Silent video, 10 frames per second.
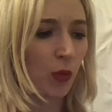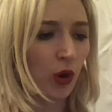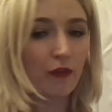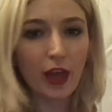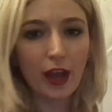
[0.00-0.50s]

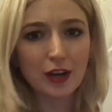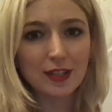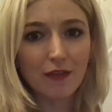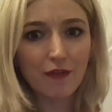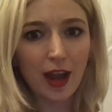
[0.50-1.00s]
more of like our
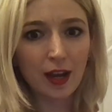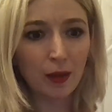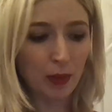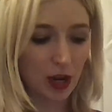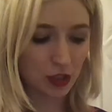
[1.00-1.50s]

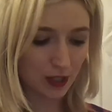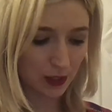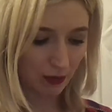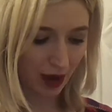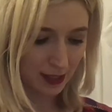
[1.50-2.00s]
defining
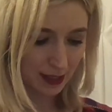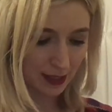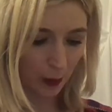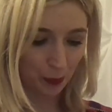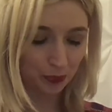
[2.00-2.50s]
brushes, right?
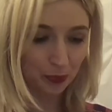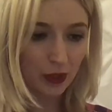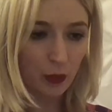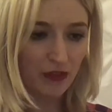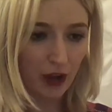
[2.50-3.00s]
So
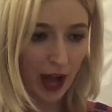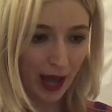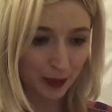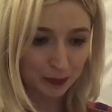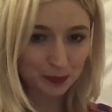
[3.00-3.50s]
we've
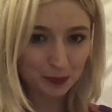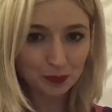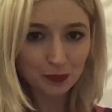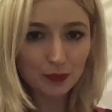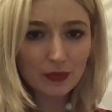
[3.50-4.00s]
got
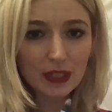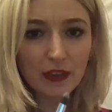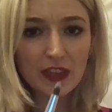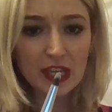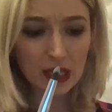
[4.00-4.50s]

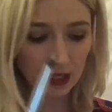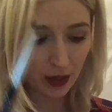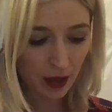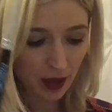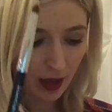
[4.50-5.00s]

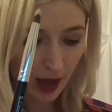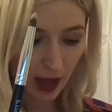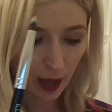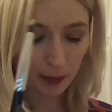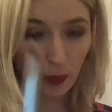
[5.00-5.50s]
the
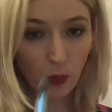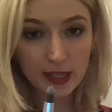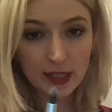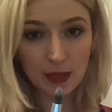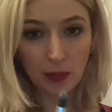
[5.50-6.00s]
uh,
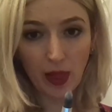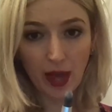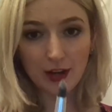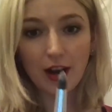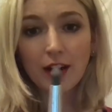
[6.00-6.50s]
pointed
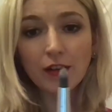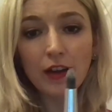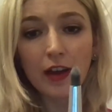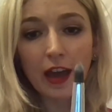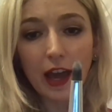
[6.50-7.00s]
blender,
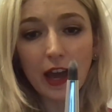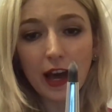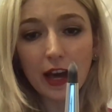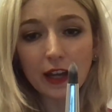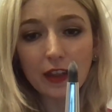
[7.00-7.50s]

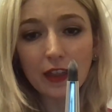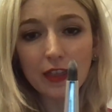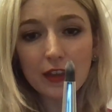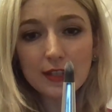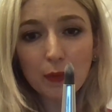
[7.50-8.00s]
and
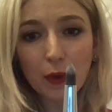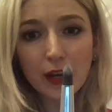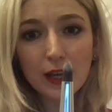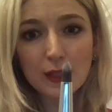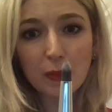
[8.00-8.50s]
this
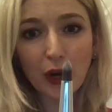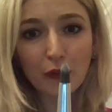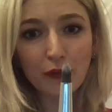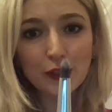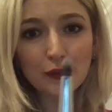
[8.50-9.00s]
one is
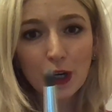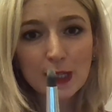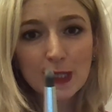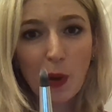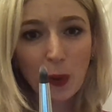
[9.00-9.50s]
perfect for a
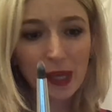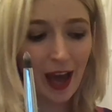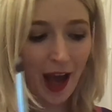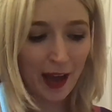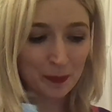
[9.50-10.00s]
smoky
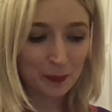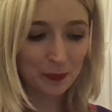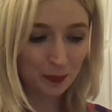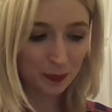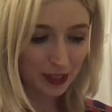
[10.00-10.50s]
eye.
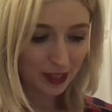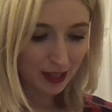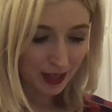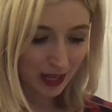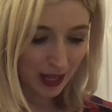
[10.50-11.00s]

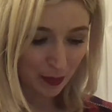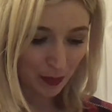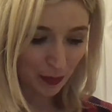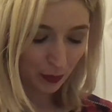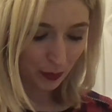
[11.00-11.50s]

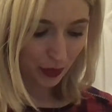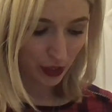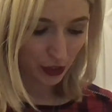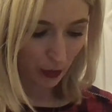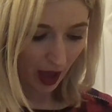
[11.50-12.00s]
Um,
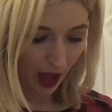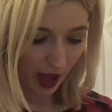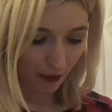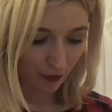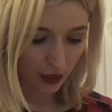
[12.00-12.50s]
then you
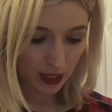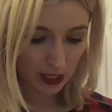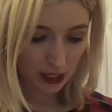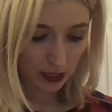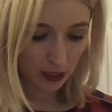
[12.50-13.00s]
have
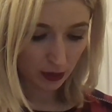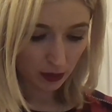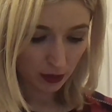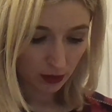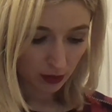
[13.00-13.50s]
the
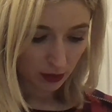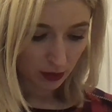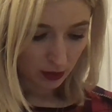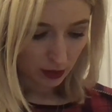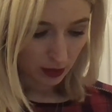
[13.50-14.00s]

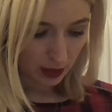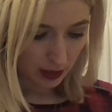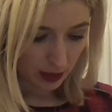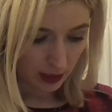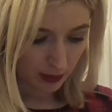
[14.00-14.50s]

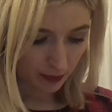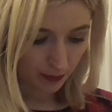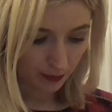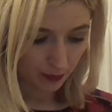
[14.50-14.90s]
um,